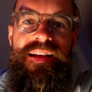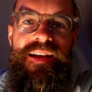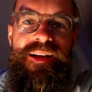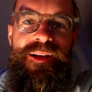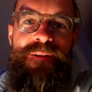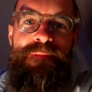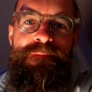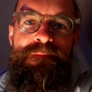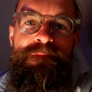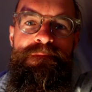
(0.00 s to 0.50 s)

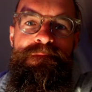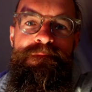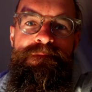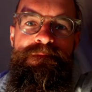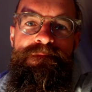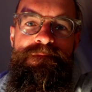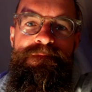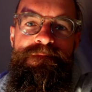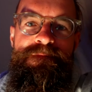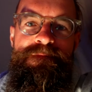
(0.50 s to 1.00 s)
um,
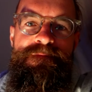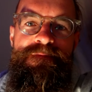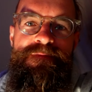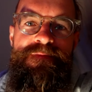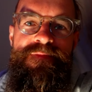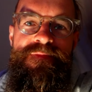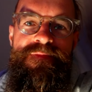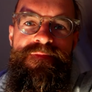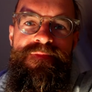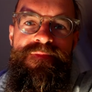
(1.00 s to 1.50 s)

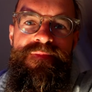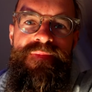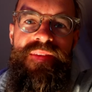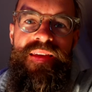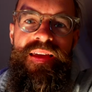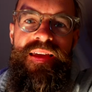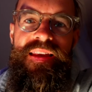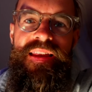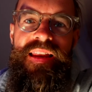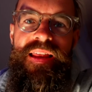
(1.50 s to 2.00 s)

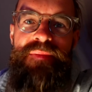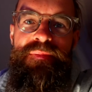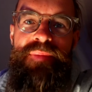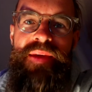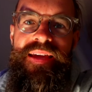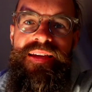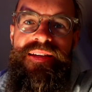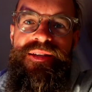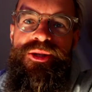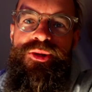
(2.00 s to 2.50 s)
in an
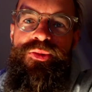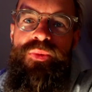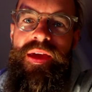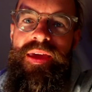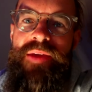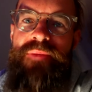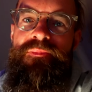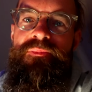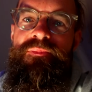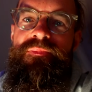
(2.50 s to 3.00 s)
unpackaged
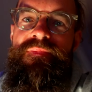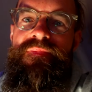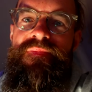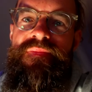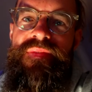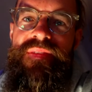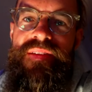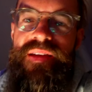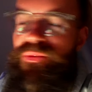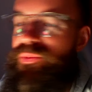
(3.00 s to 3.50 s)
way.
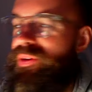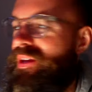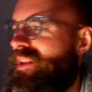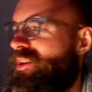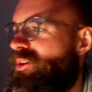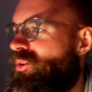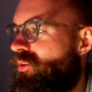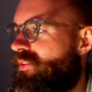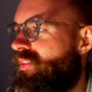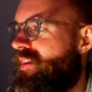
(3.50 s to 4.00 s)
And we can
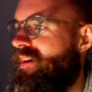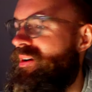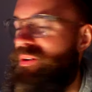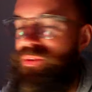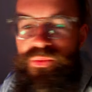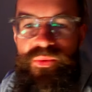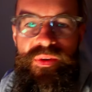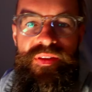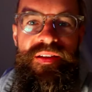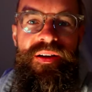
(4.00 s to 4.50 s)
go there
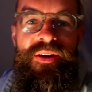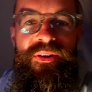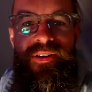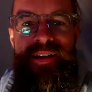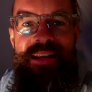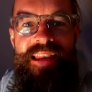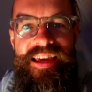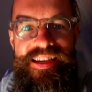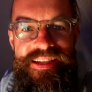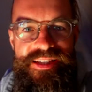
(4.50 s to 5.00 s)
with our
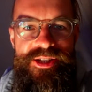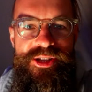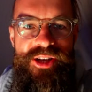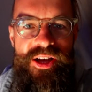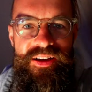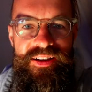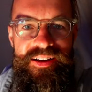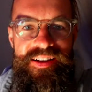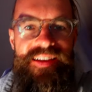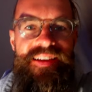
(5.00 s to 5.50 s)
glass
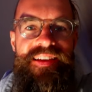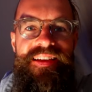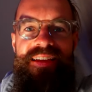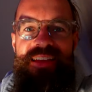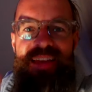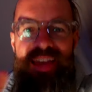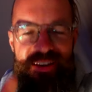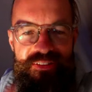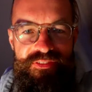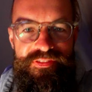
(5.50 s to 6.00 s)
jar
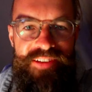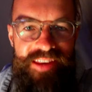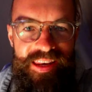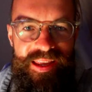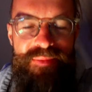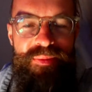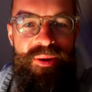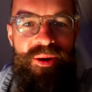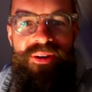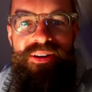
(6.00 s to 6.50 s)
and fill
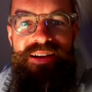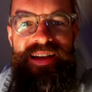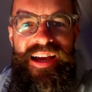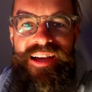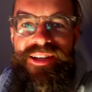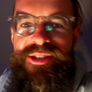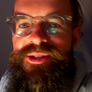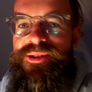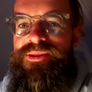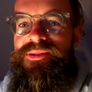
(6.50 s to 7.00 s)
up our
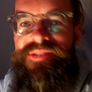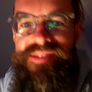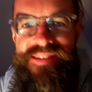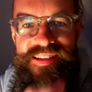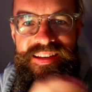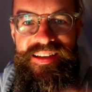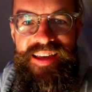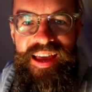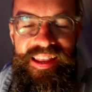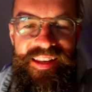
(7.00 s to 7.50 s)
cashews
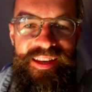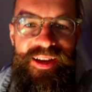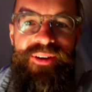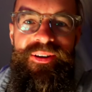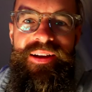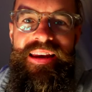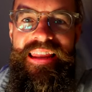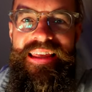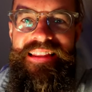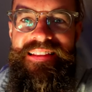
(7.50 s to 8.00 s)
and
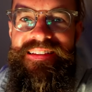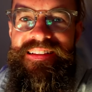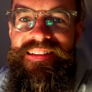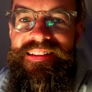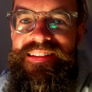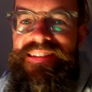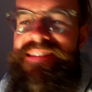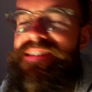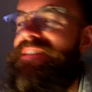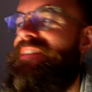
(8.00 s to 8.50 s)
our
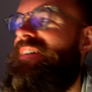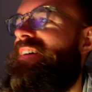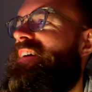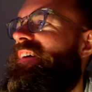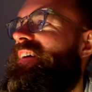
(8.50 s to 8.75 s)
lentils